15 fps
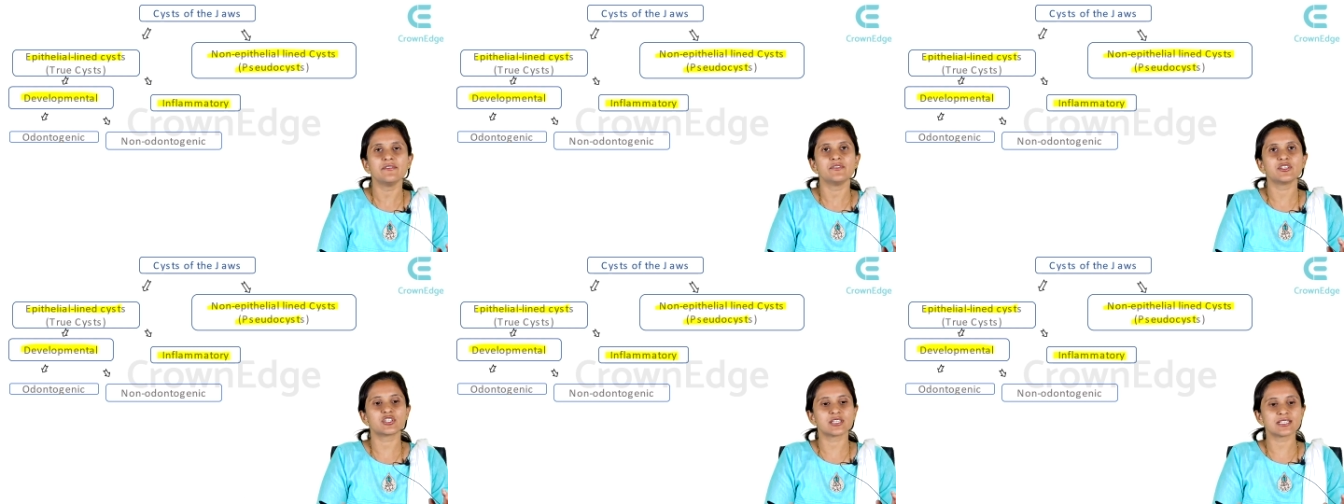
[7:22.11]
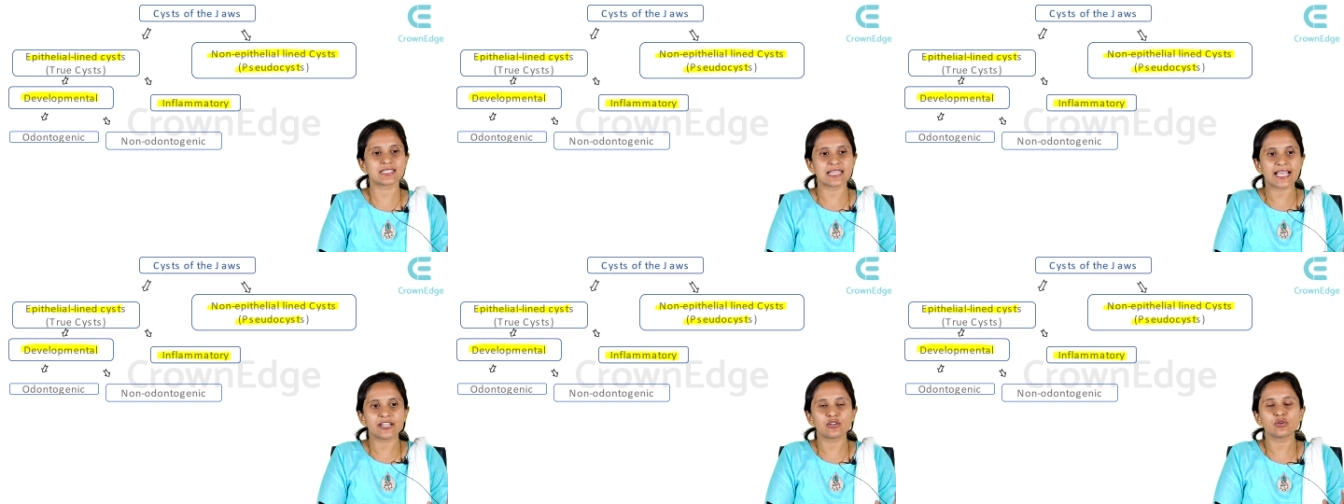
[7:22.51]
which has
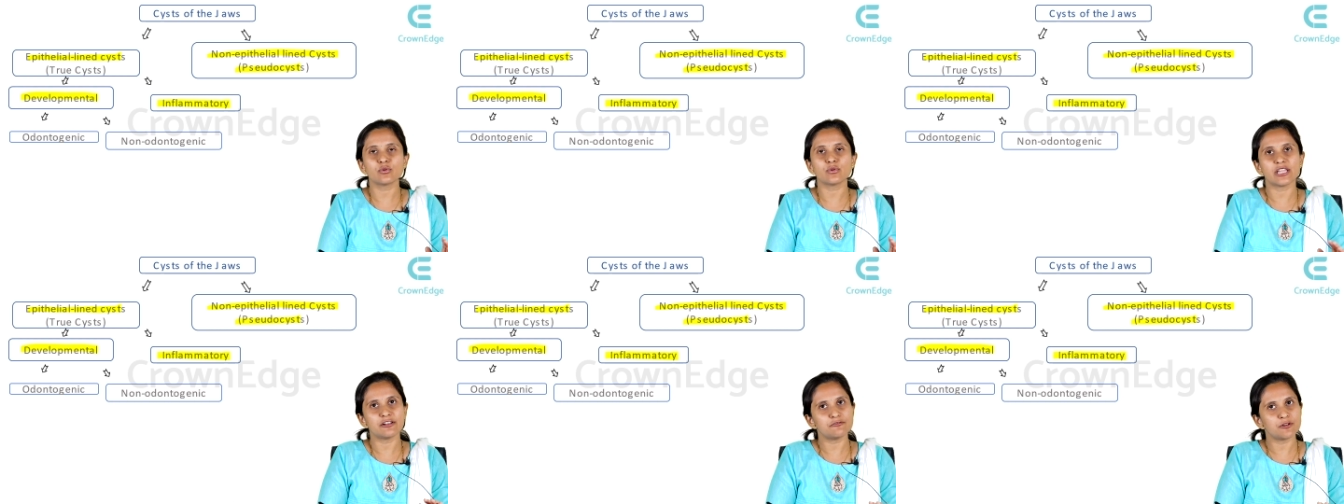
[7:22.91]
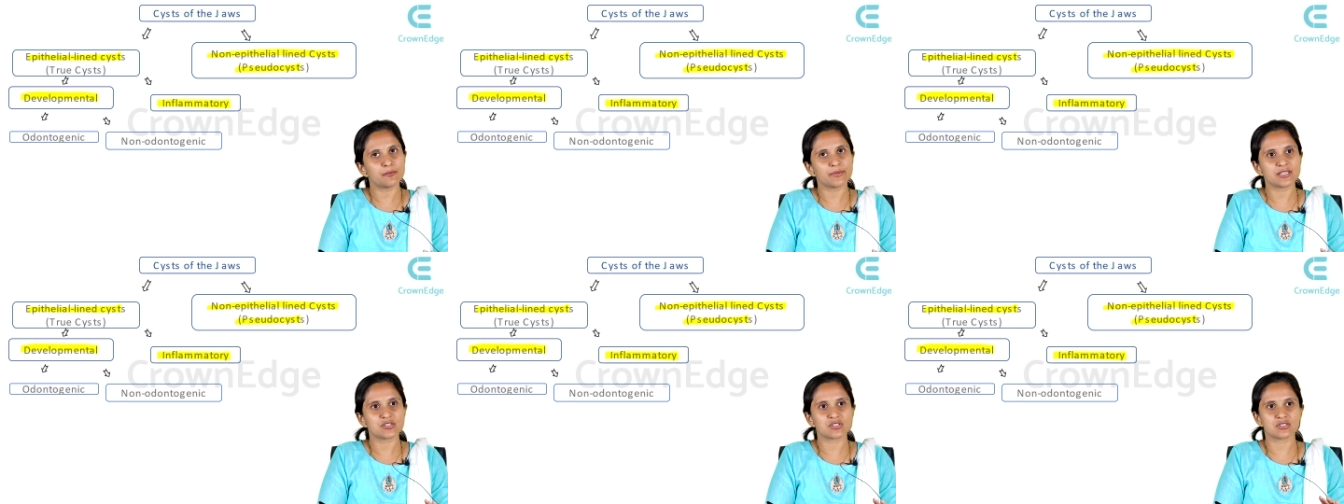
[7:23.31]
led to
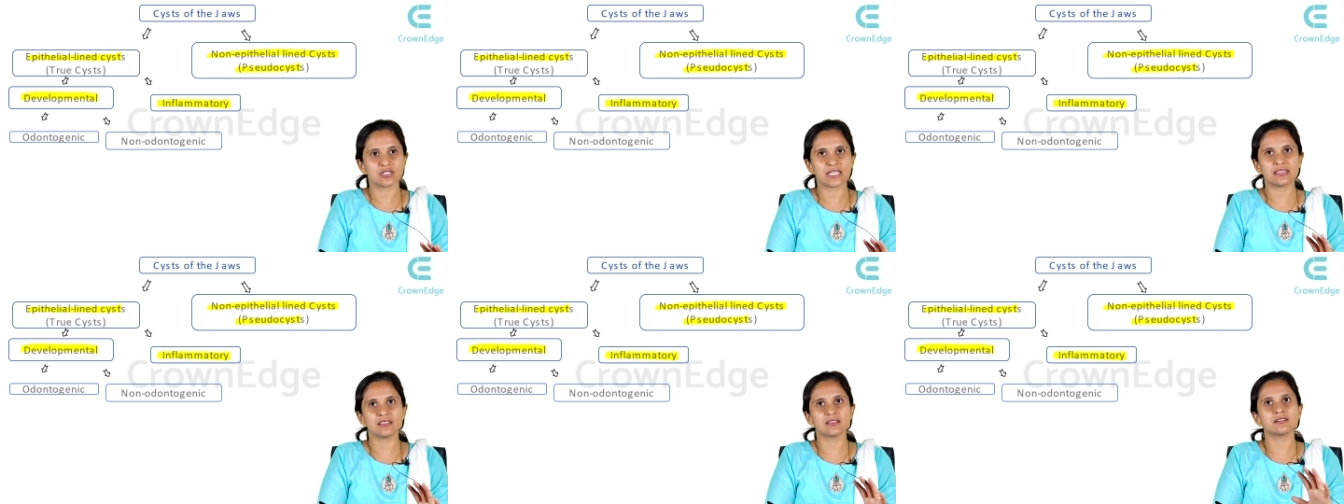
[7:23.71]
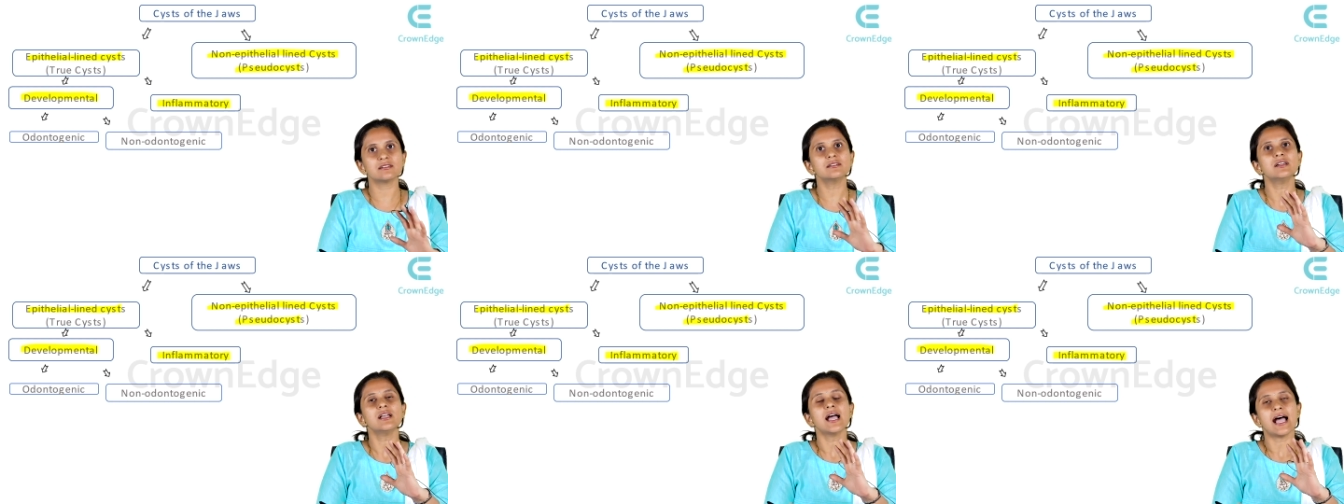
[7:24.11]
inflammation in
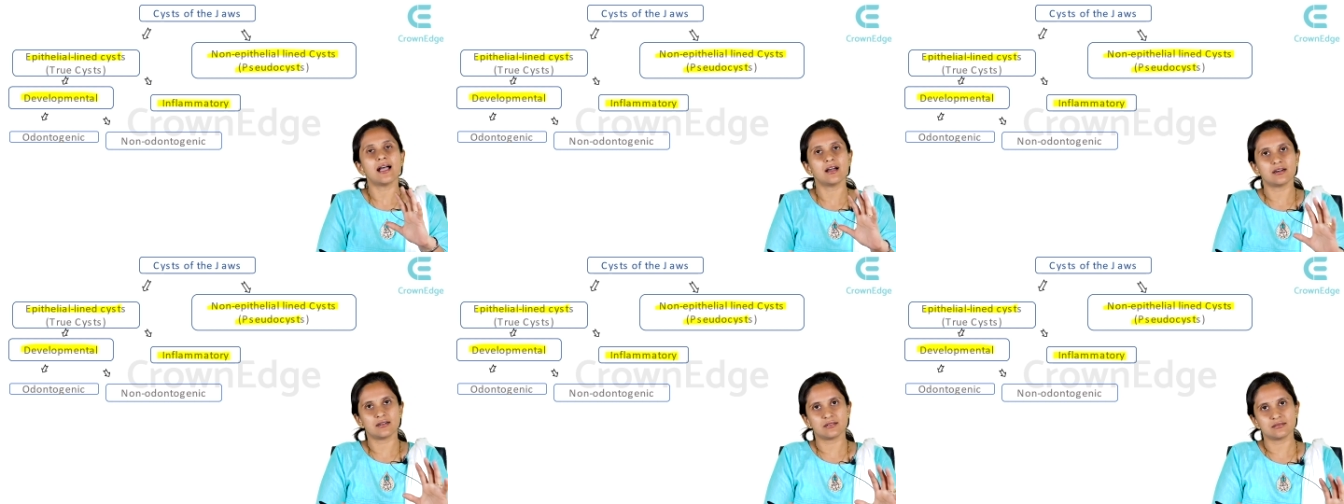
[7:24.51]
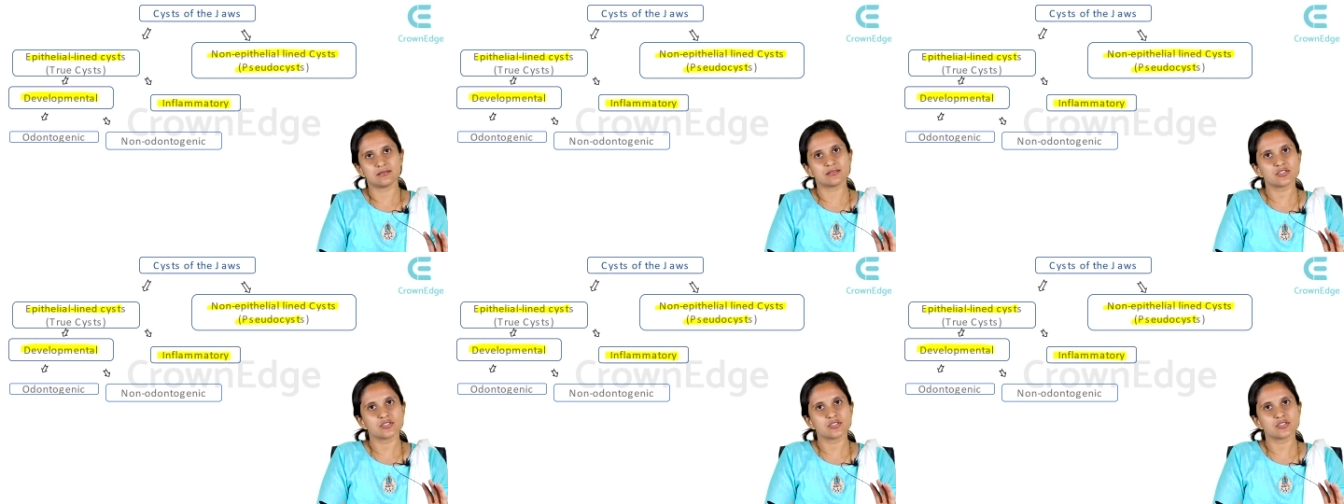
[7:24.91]
the uh,